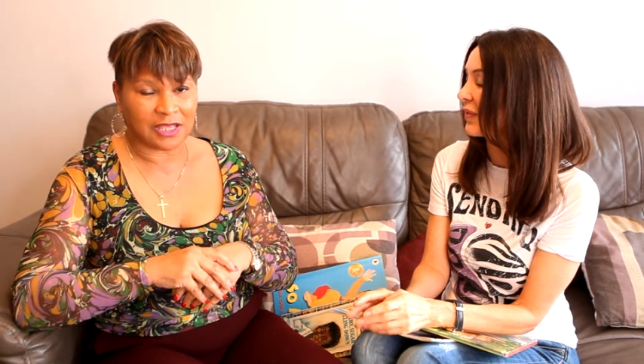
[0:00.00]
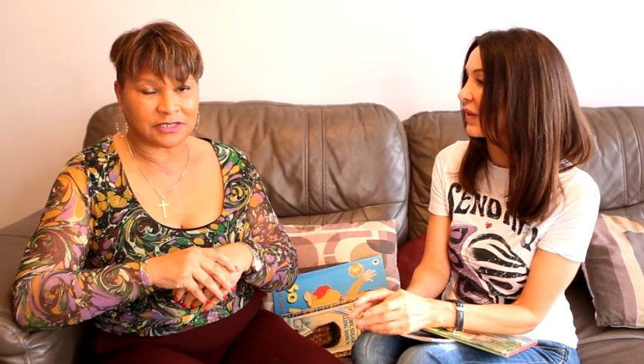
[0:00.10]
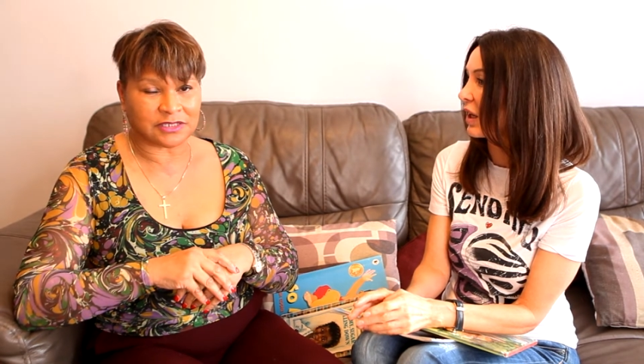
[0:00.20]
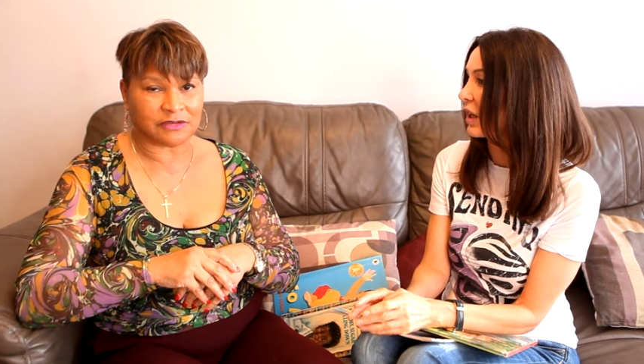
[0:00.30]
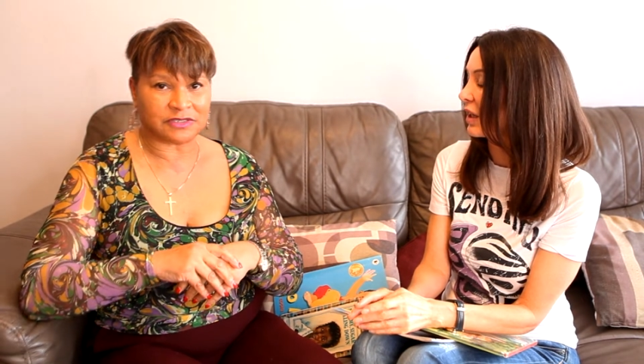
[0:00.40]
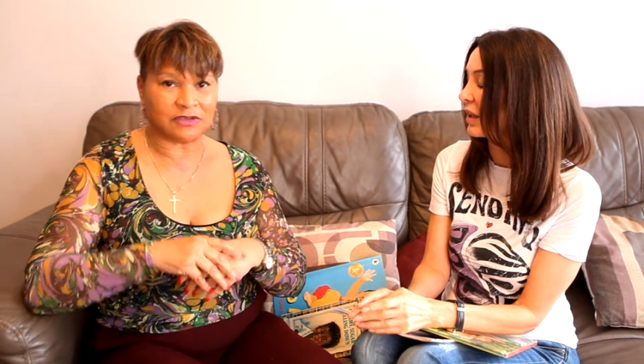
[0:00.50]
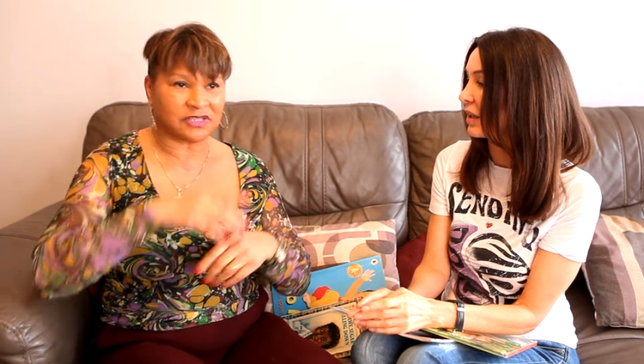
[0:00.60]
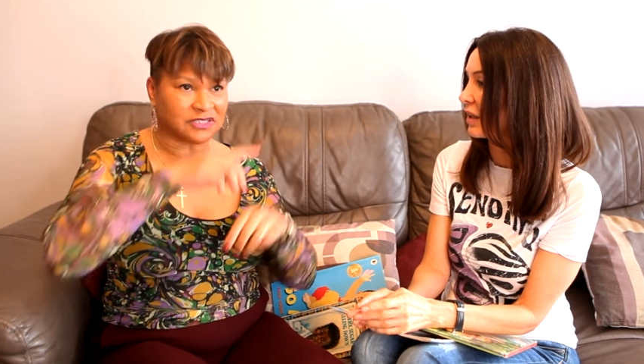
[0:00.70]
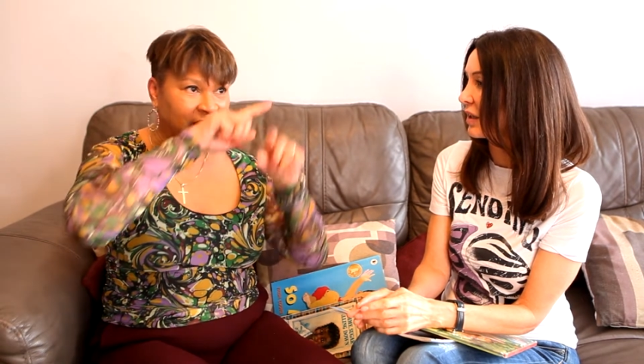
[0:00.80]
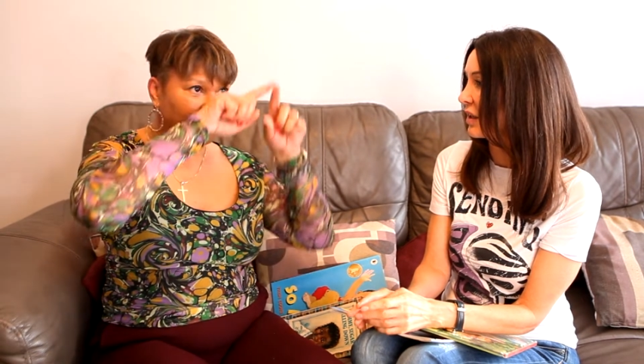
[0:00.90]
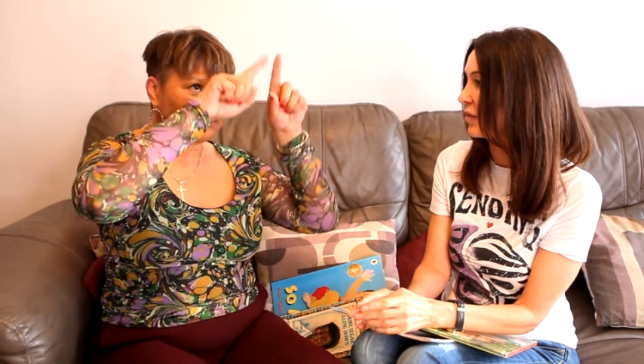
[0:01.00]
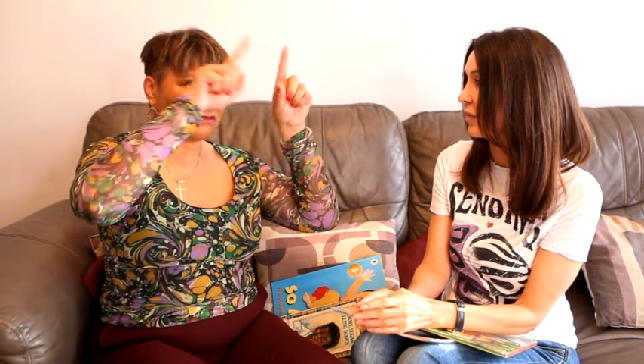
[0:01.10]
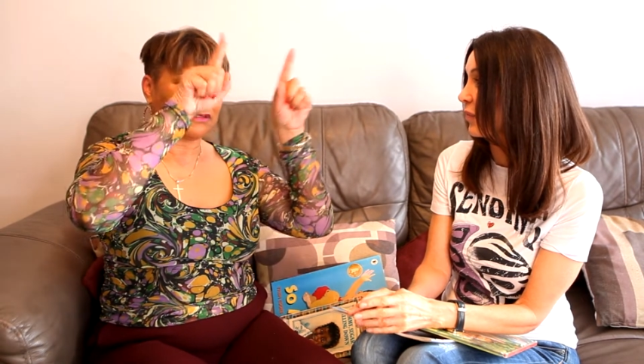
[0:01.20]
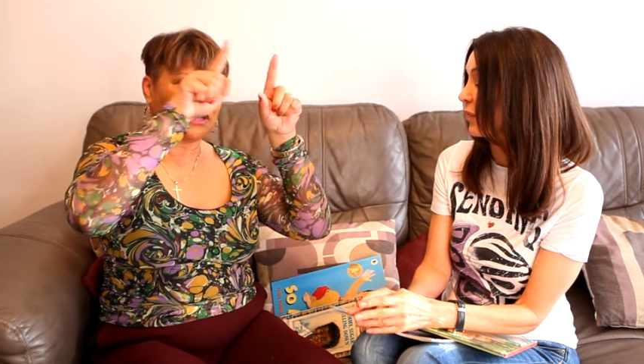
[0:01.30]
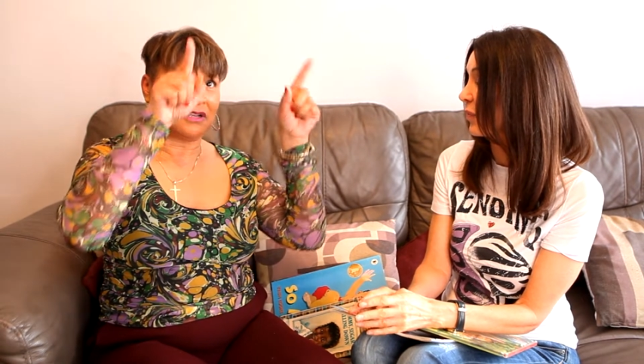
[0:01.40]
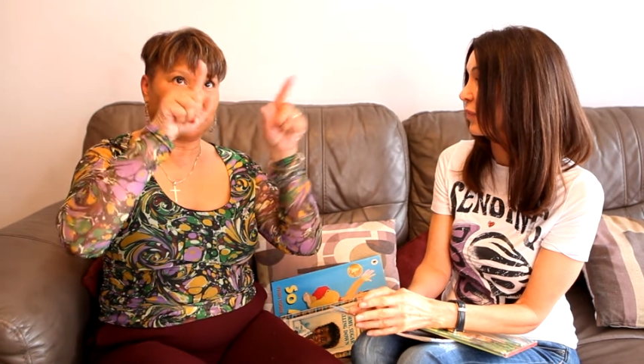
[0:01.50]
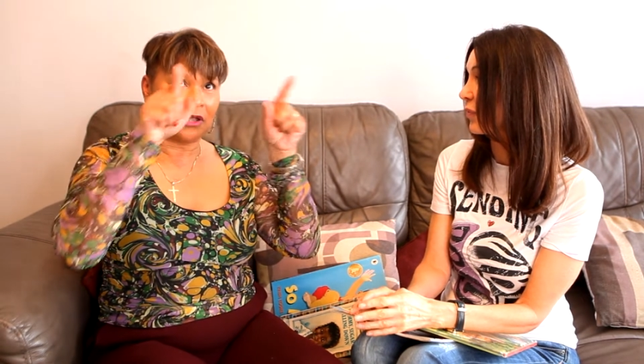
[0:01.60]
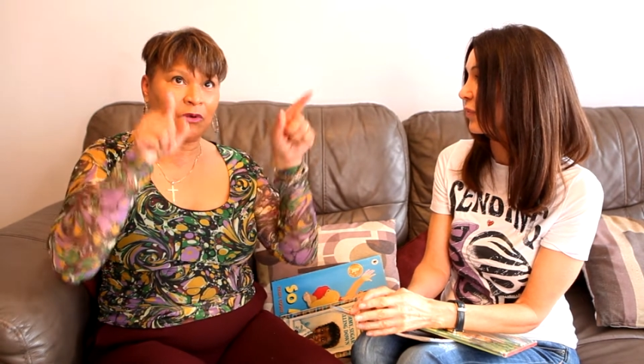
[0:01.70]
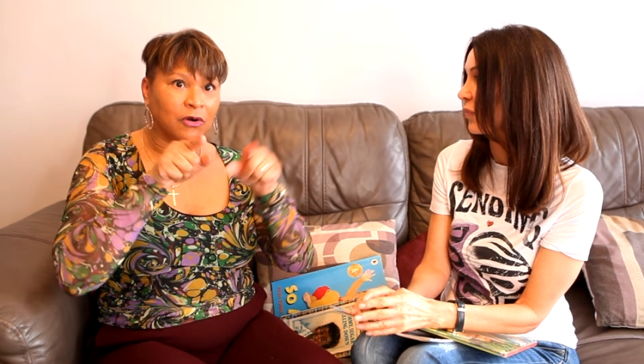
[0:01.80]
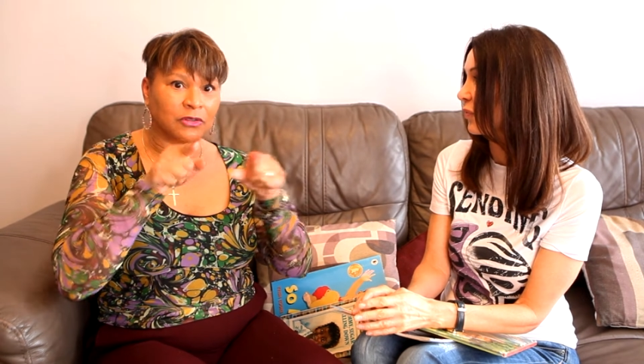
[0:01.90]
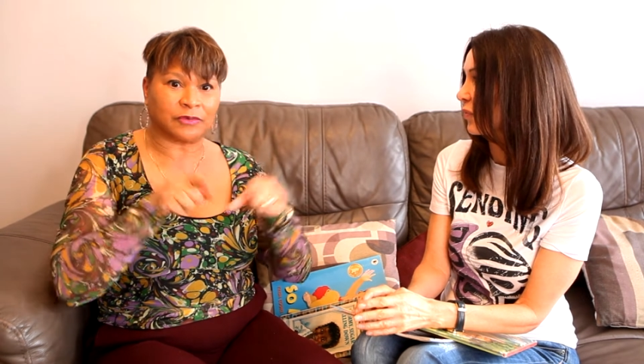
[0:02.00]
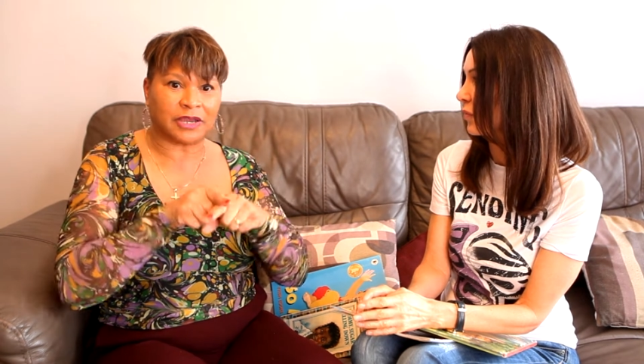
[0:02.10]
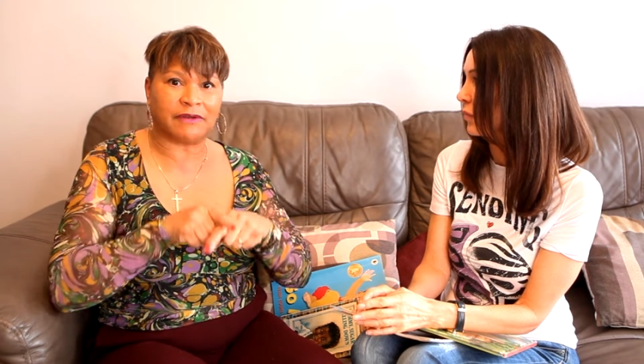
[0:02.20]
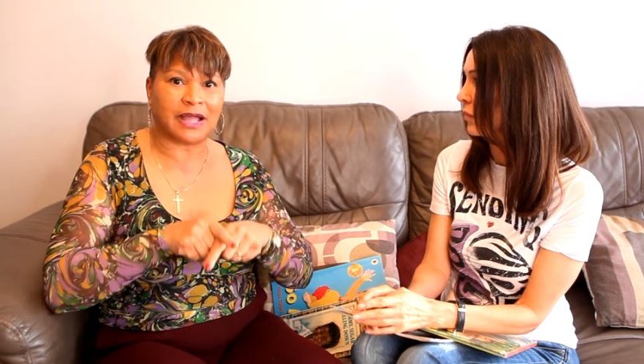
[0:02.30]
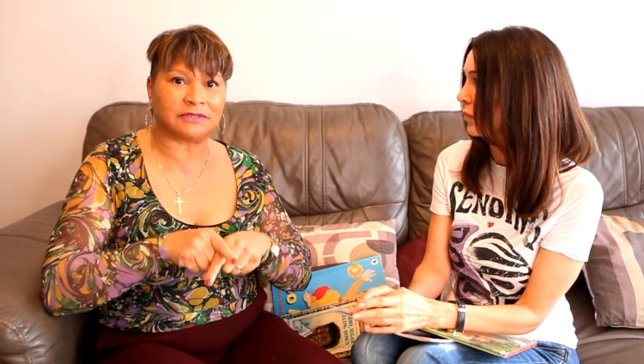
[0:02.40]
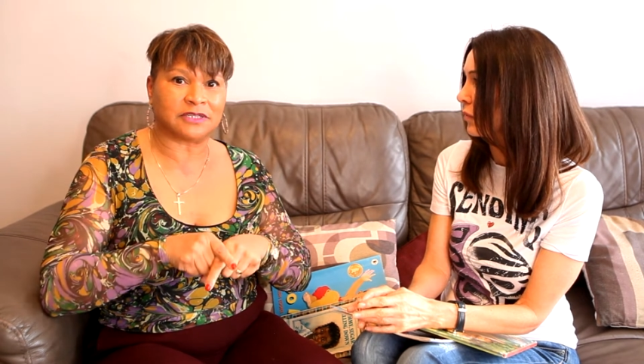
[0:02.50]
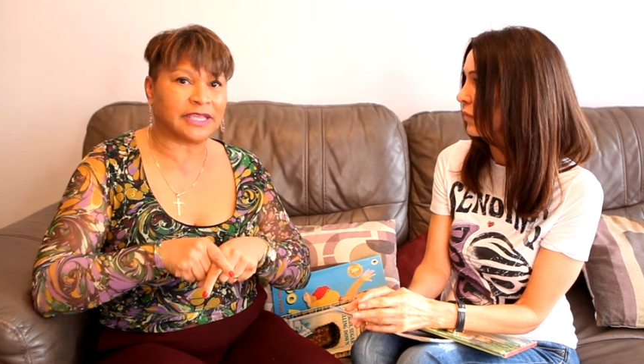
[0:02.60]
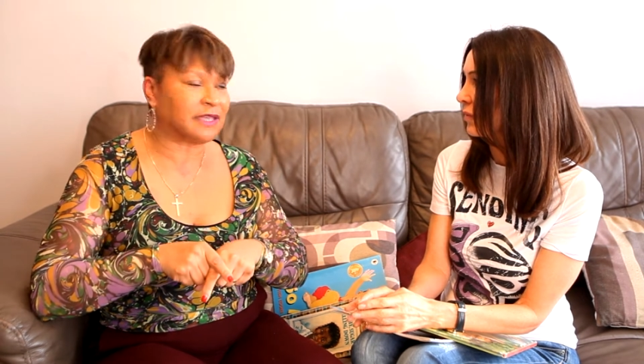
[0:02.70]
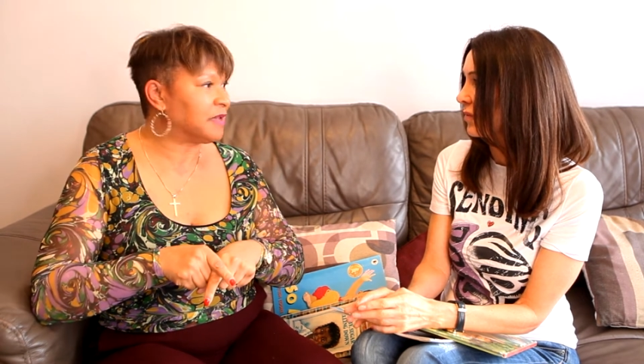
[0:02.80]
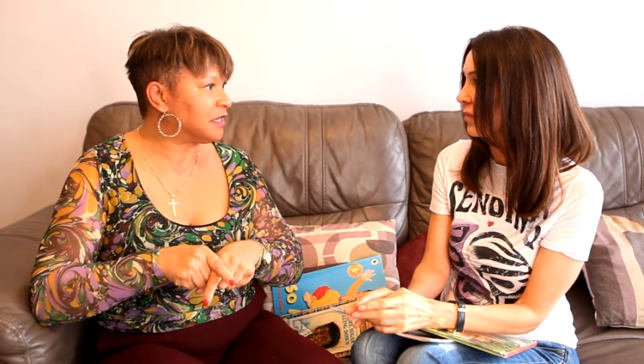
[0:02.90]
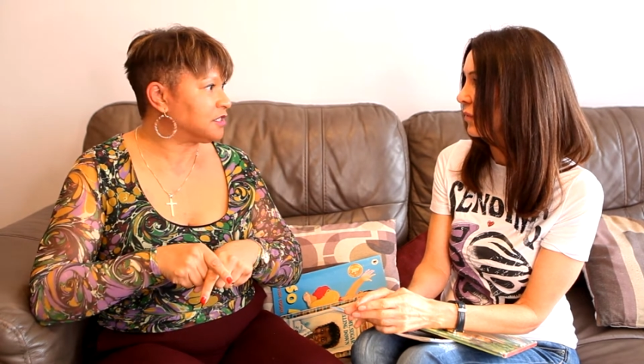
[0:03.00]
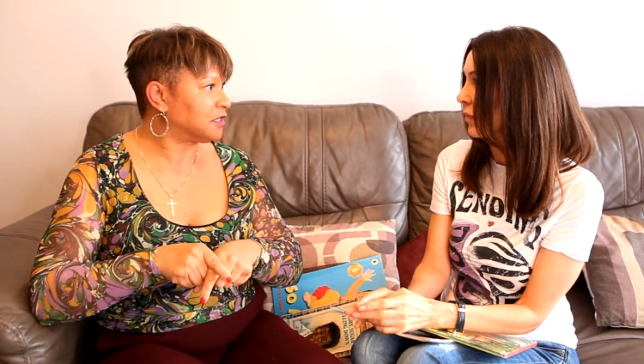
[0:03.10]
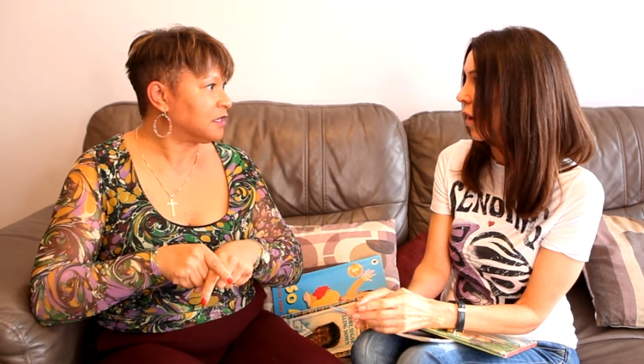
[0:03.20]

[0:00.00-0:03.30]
And so it's got this like a glow all the way around the image,